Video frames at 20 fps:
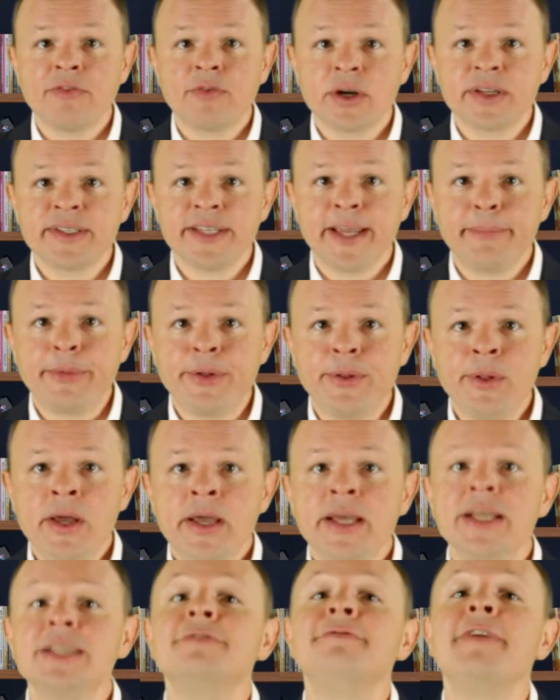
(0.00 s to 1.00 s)
for example,
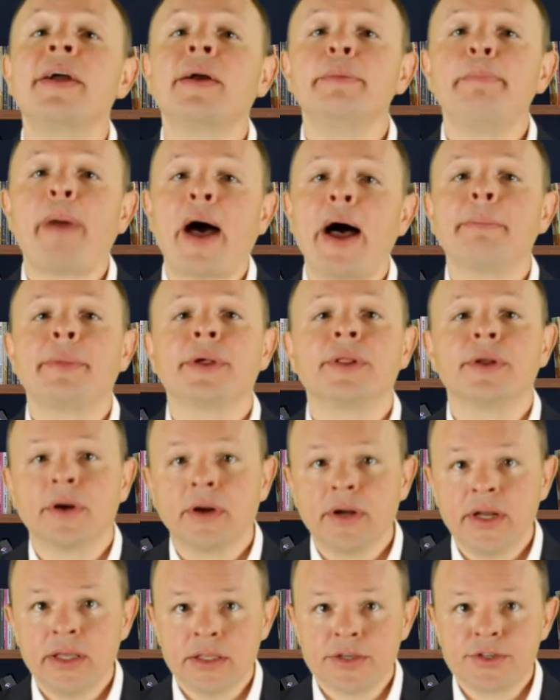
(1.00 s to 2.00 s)
is very
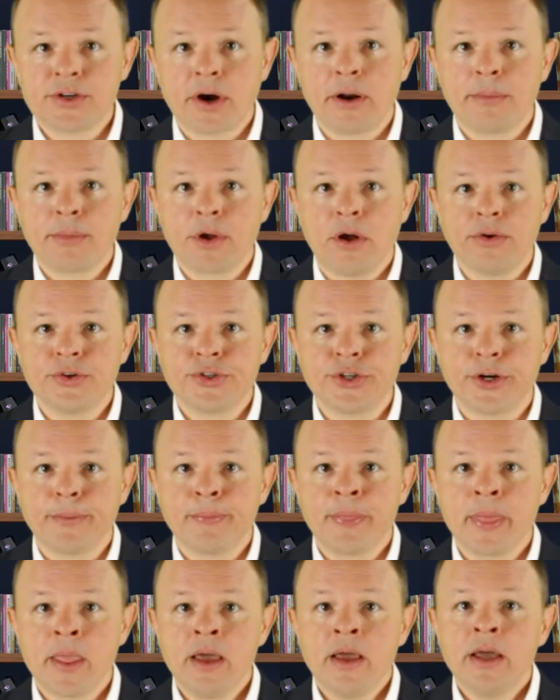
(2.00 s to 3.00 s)
popular in the startup culture.
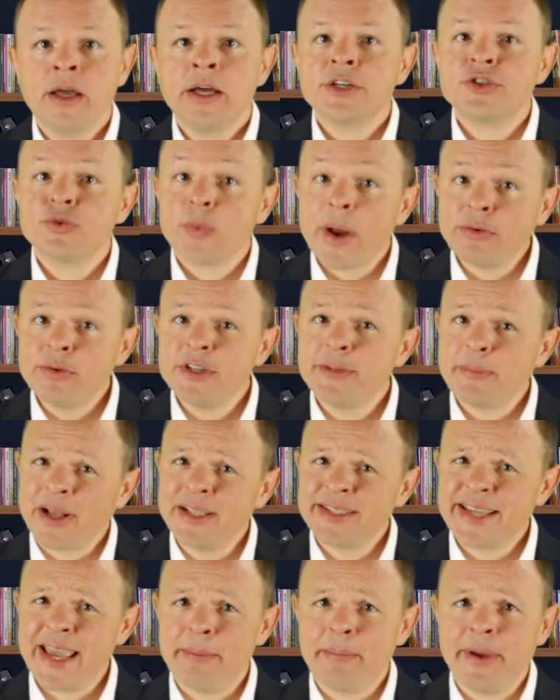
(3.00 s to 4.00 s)
Direct
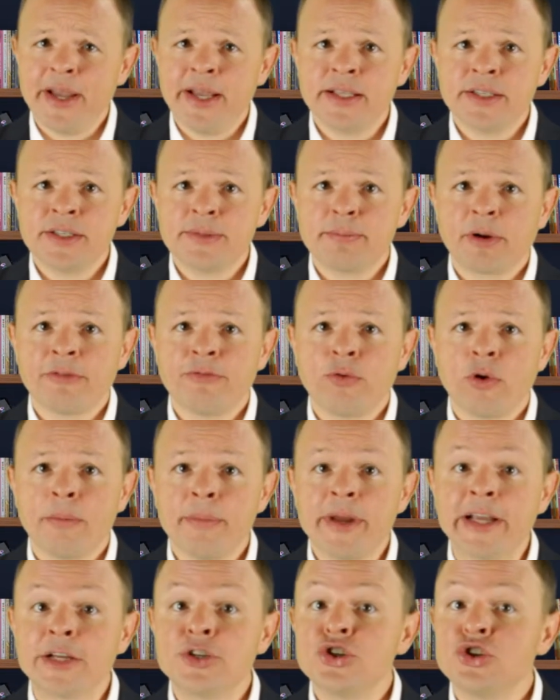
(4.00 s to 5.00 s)
response campaigns
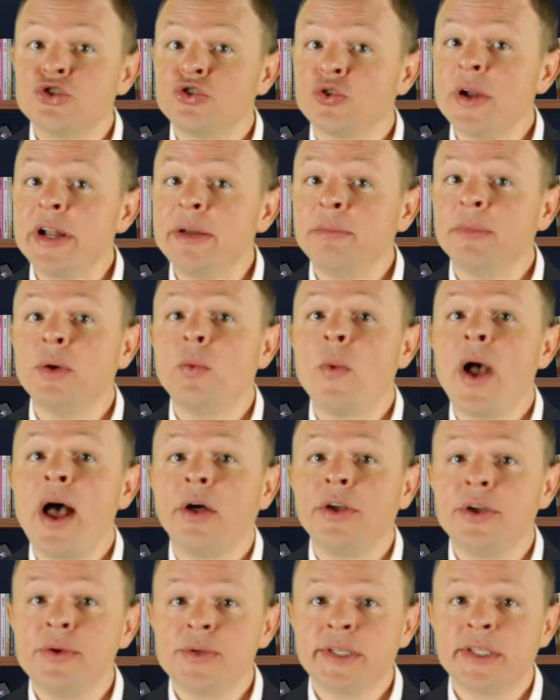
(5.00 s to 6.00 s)
perform extremely
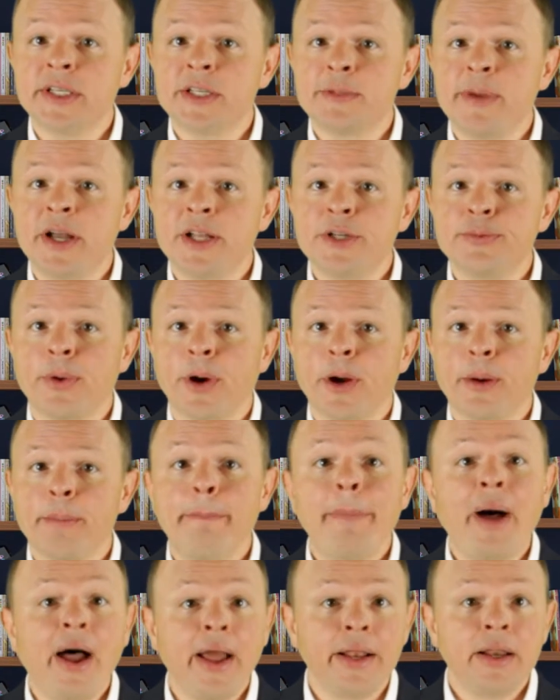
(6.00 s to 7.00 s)
well using this benchmark,
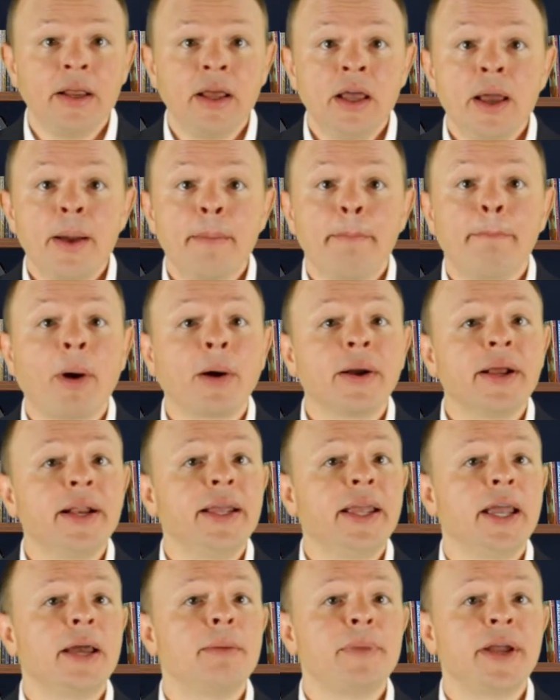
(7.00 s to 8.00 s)
but
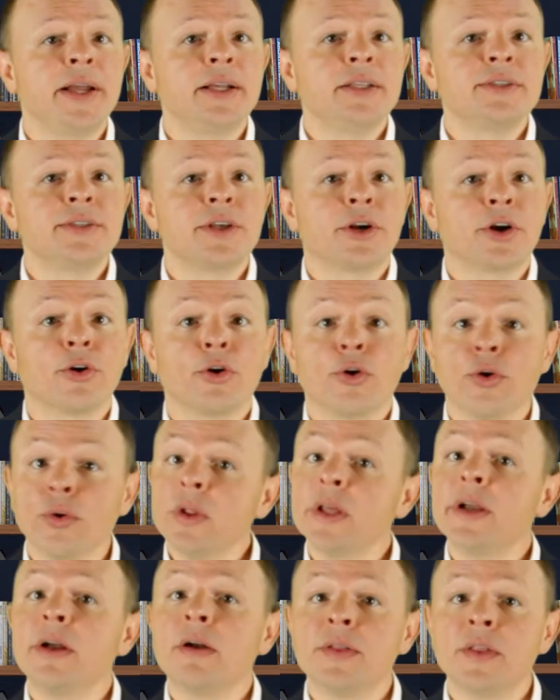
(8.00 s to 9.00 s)
marketing campaigns that are
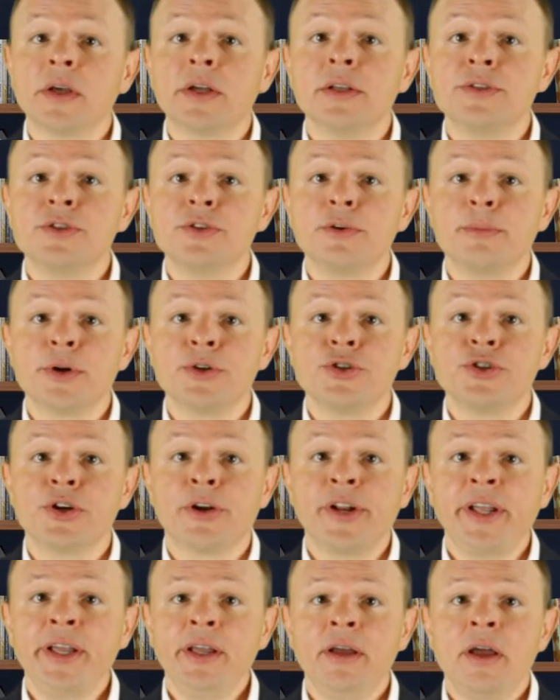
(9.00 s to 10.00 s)
earlier in the consumer
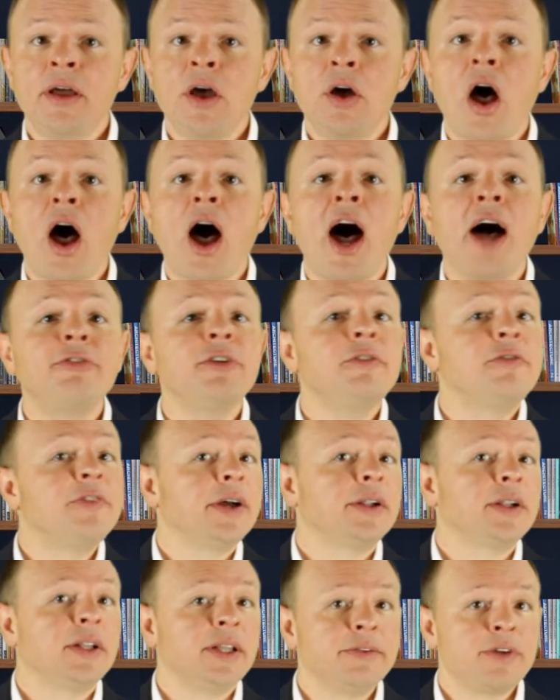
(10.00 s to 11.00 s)
journey often
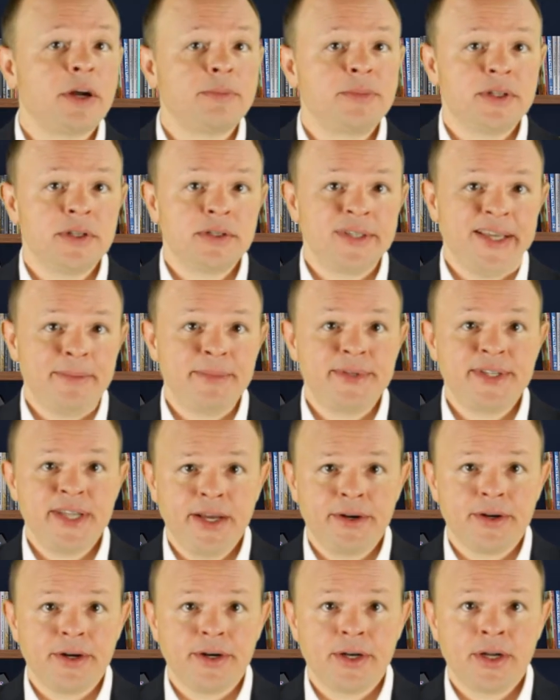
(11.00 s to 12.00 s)
fail to live up to the same
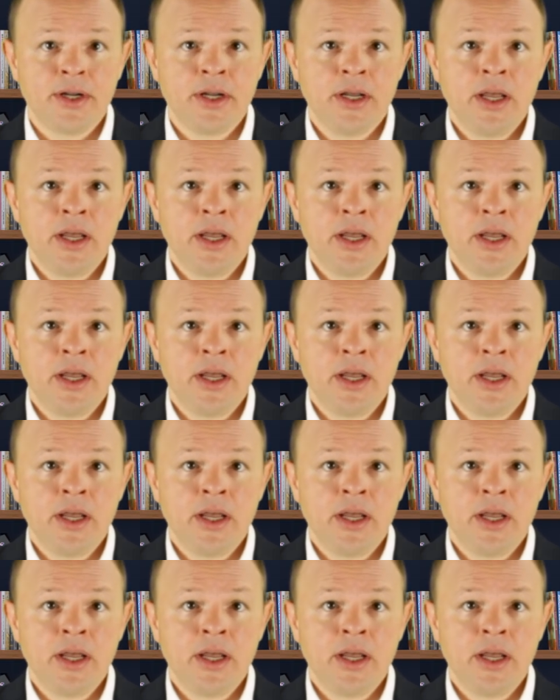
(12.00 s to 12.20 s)
standard.